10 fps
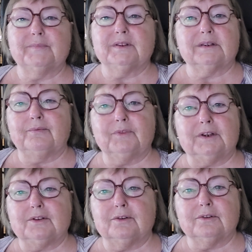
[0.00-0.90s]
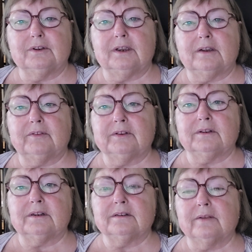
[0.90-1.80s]
something's got to give, isn't
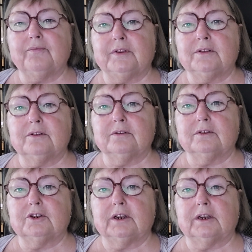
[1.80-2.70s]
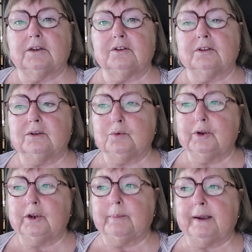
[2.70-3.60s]
it? Something's got to change. They're
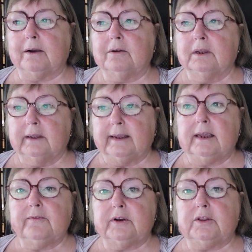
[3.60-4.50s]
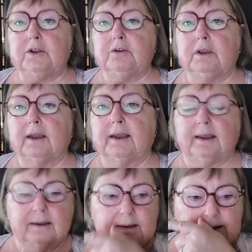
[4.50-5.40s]
talking about, even in the
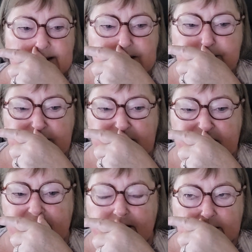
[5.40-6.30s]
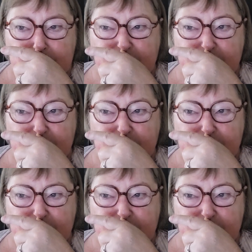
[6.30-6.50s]
UK, this being the